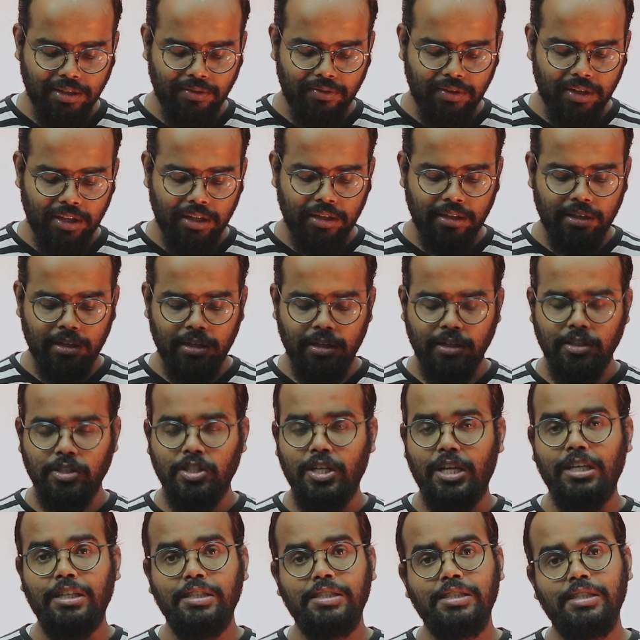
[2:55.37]
even in
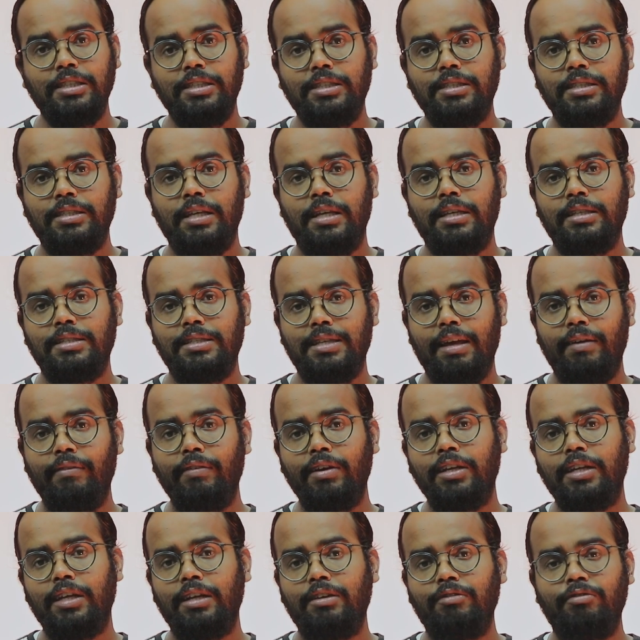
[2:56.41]
Genesis
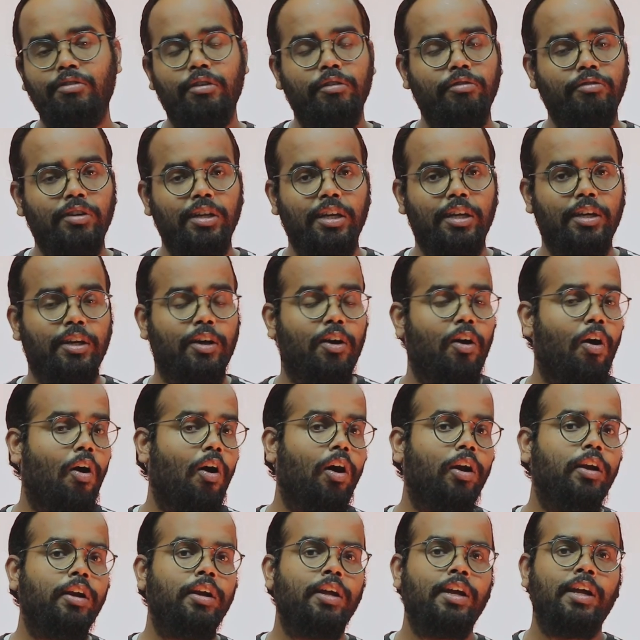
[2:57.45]
17, 15,
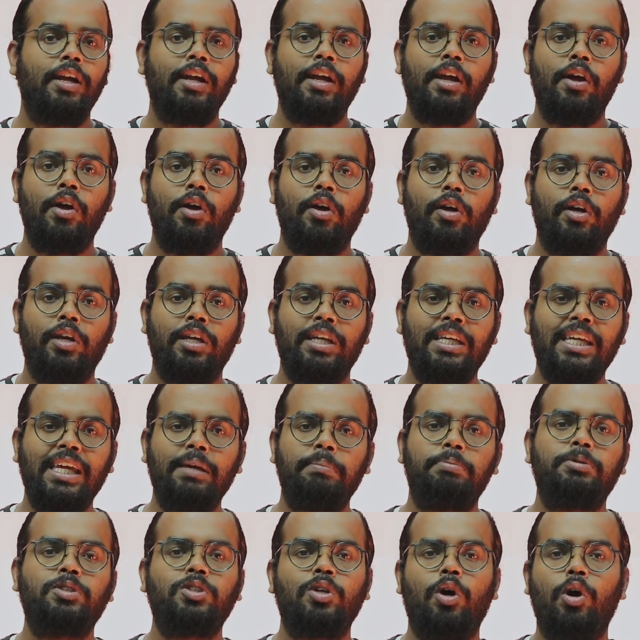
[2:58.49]
God
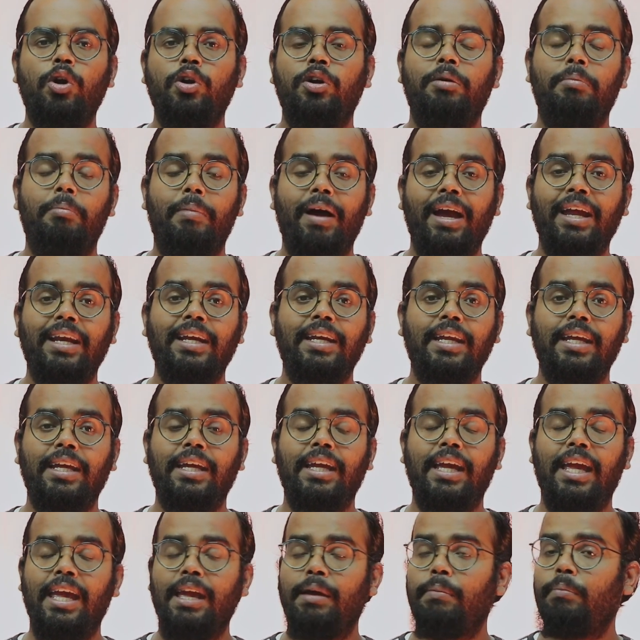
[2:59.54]
keeps on
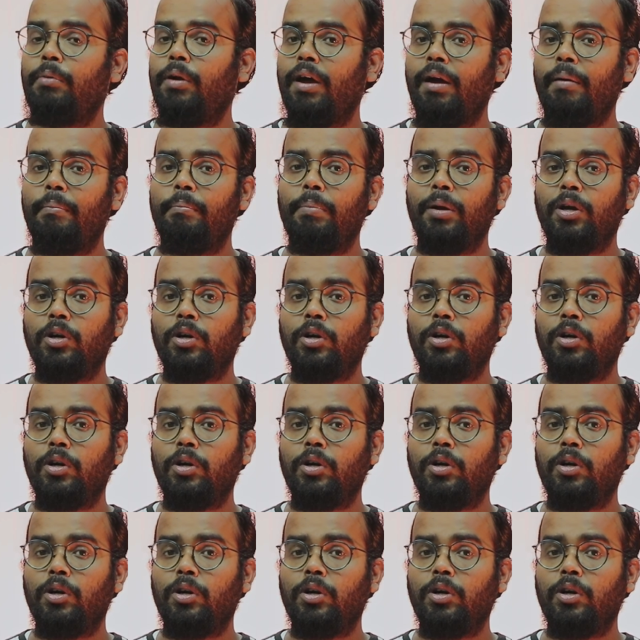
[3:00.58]
reminding Abraham,